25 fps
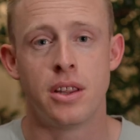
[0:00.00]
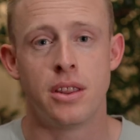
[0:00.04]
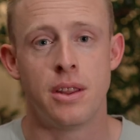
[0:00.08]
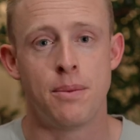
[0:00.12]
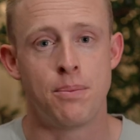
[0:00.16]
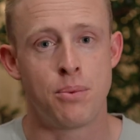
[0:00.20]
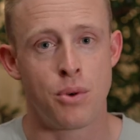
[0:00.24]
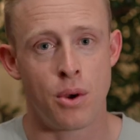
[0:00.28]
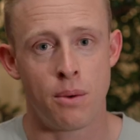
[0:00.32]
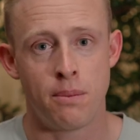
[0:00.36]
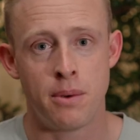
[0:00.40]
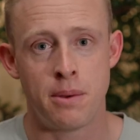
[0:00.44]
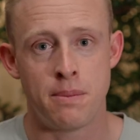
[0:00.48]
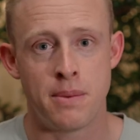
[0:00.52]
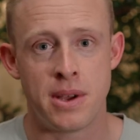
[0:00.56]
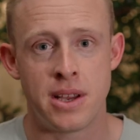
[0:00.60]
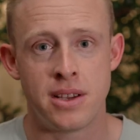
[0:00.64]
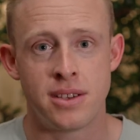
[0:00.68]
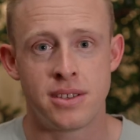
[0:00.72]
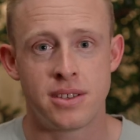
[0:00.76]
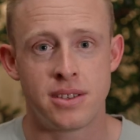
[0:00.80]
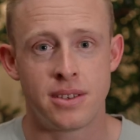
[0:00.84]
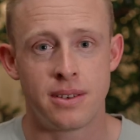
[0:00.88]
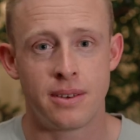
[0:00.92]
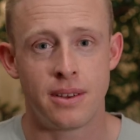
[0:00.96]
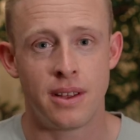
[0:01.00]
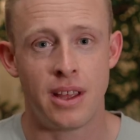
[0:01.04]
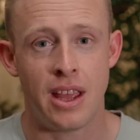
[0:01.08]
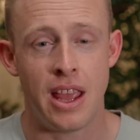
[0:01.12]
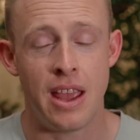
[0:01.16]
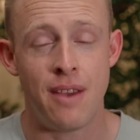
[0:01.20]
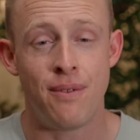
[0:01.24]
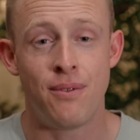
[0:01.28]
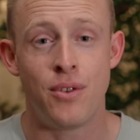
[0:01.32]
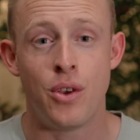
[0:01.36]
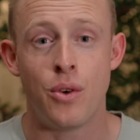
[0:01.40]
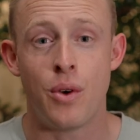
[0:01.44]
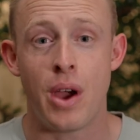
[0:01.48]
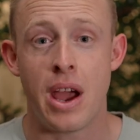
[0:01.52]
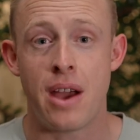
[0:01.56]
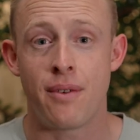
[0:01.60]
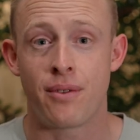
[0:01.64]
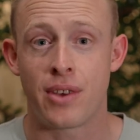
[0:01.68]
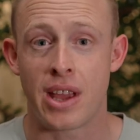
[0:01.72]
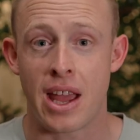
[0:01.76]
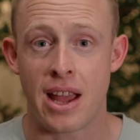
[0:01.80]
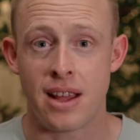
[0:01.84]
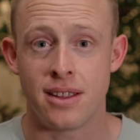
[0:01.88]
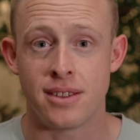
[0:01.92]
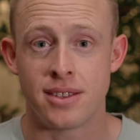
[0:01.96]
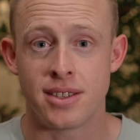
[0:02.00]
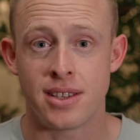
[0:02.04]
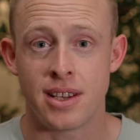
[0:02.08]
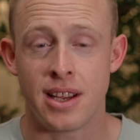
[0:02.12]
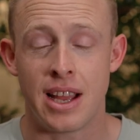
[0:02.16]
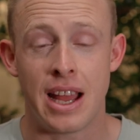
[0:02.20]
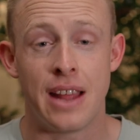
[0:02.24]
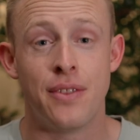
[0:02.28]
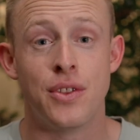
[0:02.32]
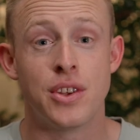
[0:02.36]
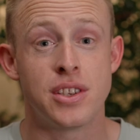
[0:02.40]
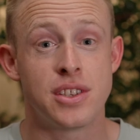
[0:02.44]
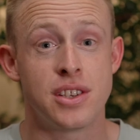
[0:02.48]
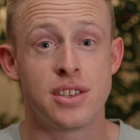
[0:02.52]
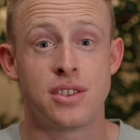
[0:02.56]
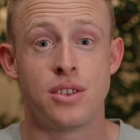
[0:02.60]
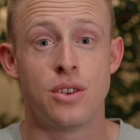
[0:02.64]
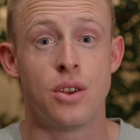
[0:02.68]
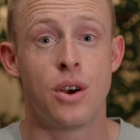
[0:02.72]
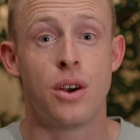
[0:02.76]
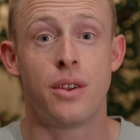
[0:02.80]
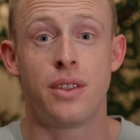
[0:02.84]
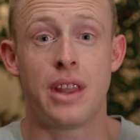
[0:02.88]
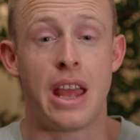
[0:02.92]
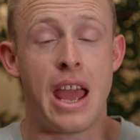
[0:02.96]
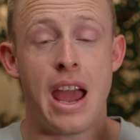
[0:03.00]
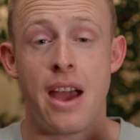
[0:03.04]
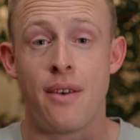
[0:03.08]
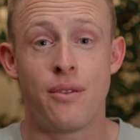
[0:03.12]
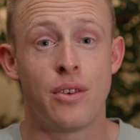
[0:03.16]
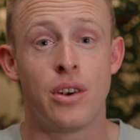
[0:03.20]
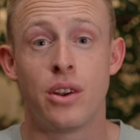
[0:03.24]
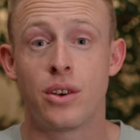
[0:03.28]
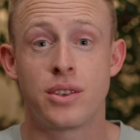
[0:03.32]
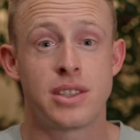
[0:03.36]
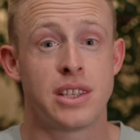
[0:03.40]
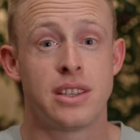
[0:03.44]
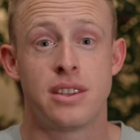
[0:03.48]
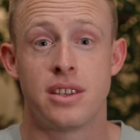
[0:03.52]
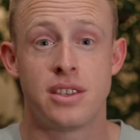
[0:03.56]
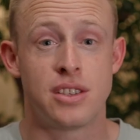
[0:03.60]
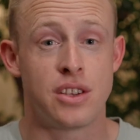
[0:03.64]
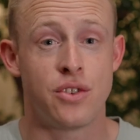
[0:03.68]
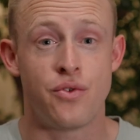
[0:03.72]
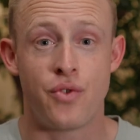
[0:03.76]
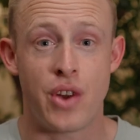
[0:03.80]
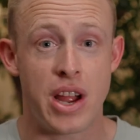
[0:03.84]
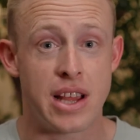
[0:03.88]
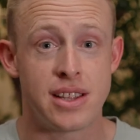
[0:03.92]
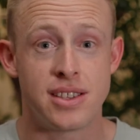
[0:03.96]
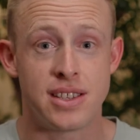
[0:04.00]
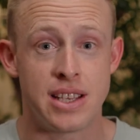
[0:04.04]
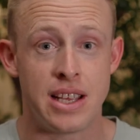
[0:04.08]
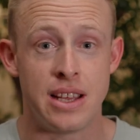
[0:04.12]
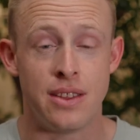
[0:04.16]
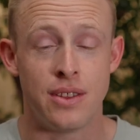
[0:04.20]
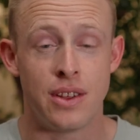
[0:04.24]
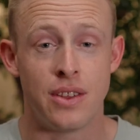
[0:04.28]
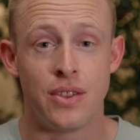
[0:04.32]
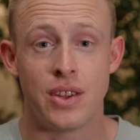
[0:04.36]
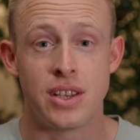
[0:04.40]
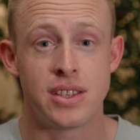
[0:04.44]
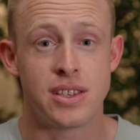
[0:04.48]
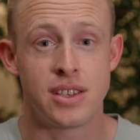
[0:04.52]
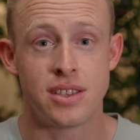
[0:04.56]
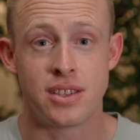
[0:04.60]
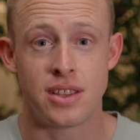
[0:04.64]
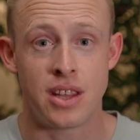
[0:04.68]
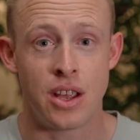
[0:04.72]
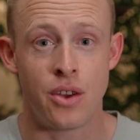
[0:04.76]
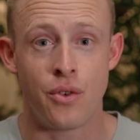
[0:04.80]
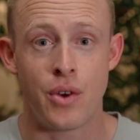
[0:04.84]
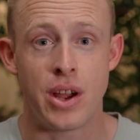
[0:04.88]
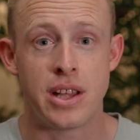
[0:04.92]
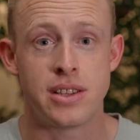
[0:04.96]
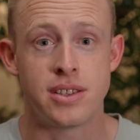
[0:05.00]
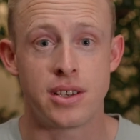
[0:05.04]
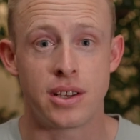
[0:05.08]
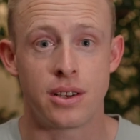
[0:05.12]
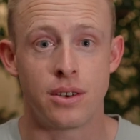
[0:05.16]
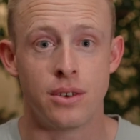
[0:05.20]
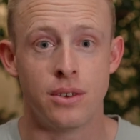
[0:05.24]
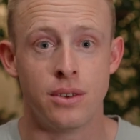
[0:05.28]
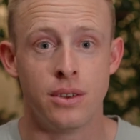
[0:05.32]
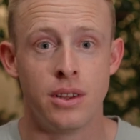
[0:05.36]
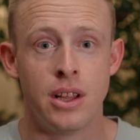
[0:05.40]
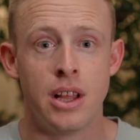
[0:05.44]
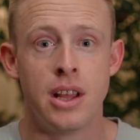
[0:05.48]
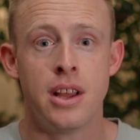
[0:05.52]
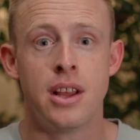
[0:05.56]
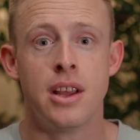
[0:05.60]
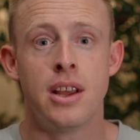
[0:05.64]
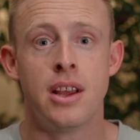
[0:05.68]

The problem is, if you have cancer, and this is not, they haven't looked at this in rats either, this is theoretical,